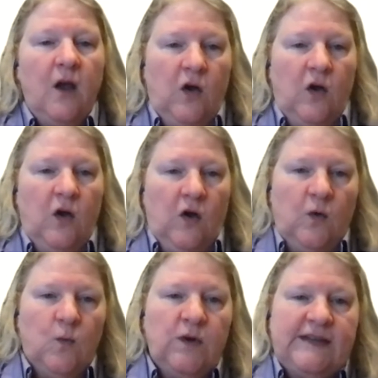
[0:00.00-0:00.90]
was
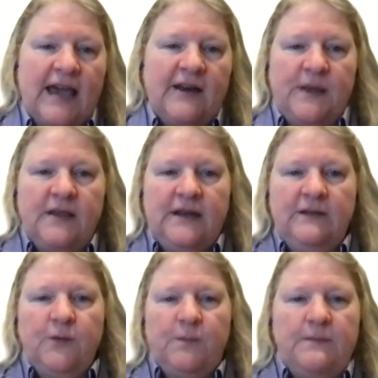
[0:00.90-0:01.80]
that ability for
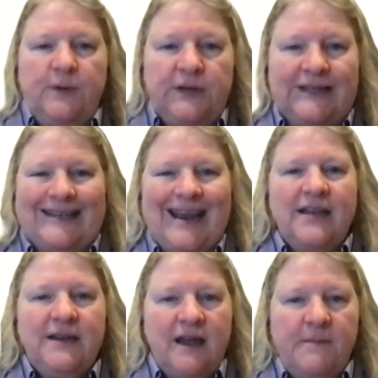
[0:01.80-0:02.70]
people to stand
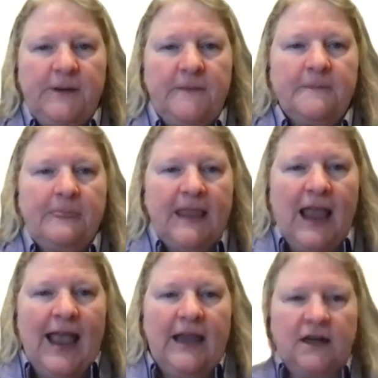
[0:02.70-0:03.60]
up
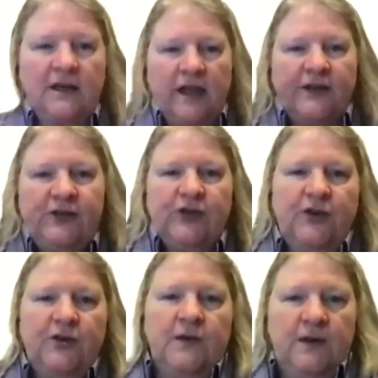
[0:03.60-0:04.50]
and
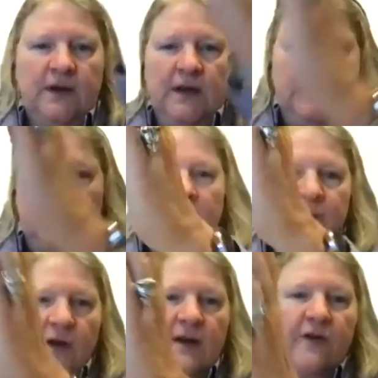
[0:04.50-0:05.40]
cluster in
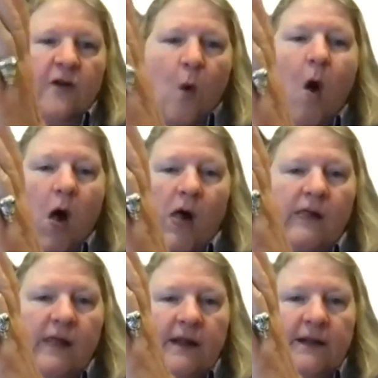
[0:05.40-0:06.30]
front of a
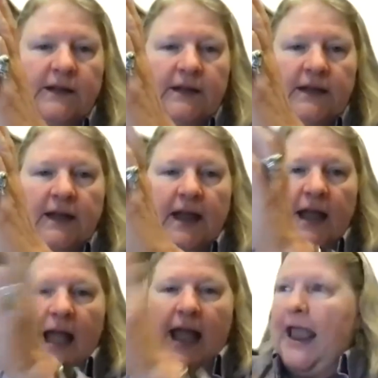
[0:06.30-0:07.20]
wall
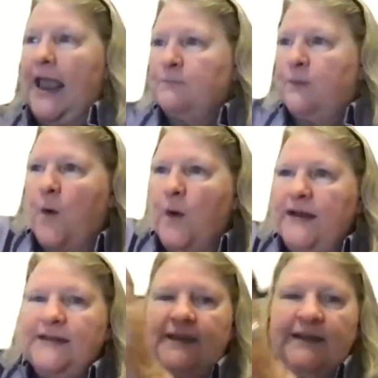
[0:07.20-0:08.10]
and
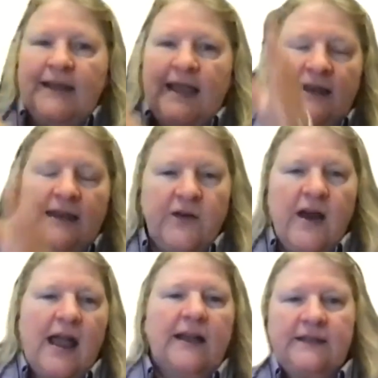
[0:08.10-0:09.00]
point and
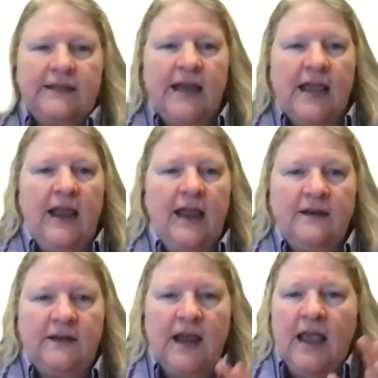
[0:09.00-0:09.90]
interact.
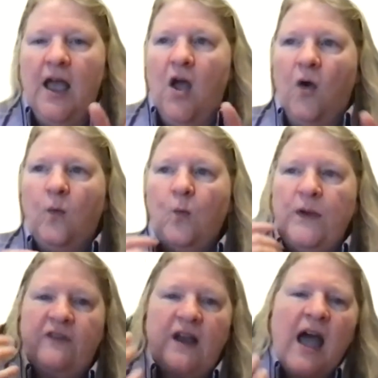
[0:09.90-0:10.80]
And
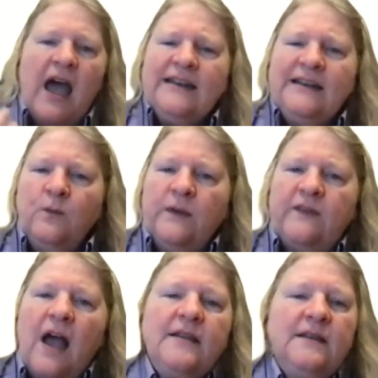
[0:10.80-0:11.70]
we've
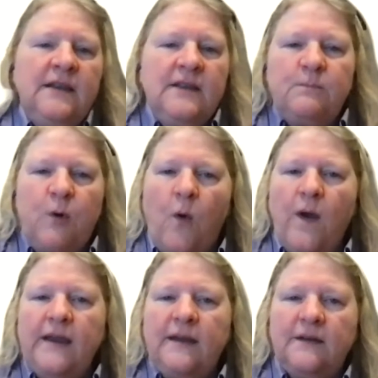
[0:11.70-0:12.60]
gotten to the
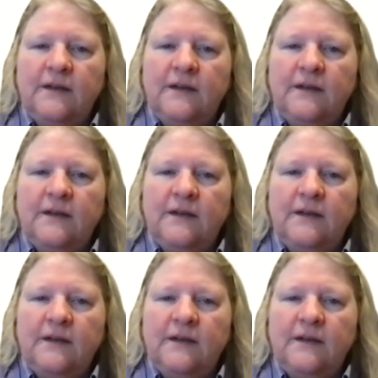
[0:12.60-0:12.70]
point